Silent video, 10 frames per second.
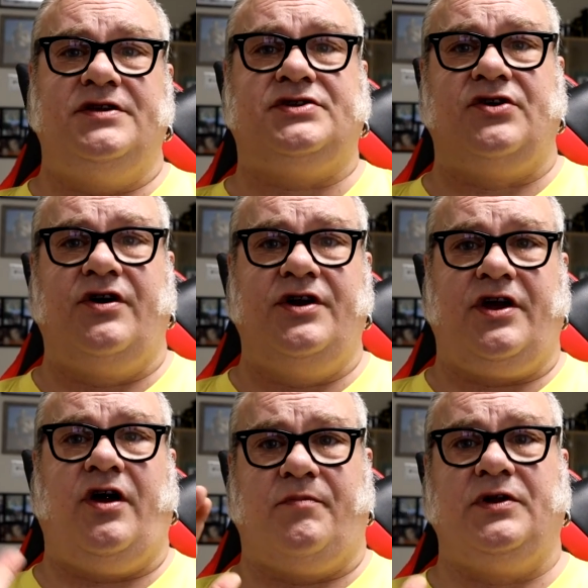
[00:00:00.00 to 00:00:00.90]
that started
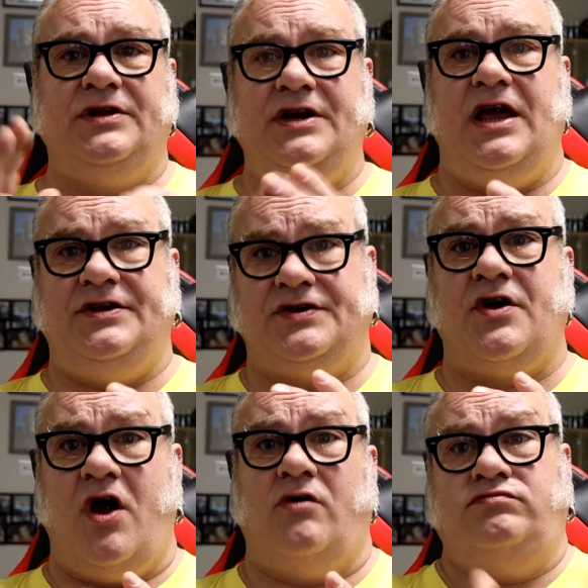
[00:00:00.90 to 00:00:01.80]
a couple of days
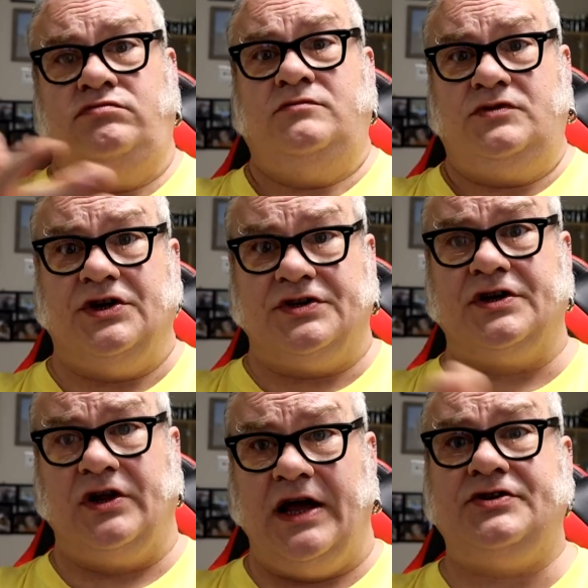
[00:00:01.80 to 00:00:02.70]
ago. Just
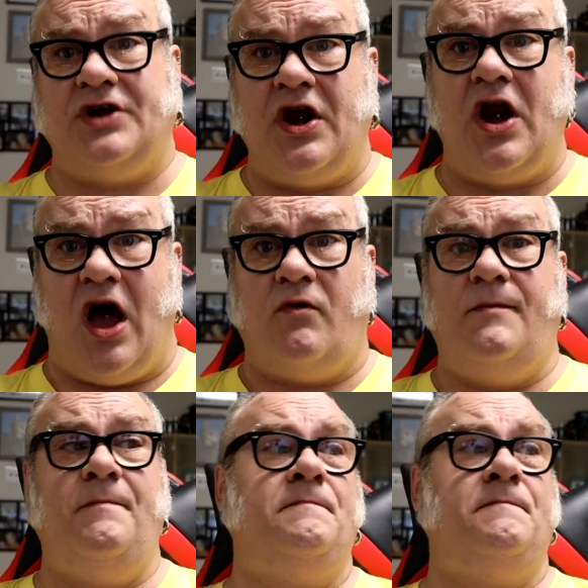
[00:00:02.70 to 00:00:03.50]
to let you know.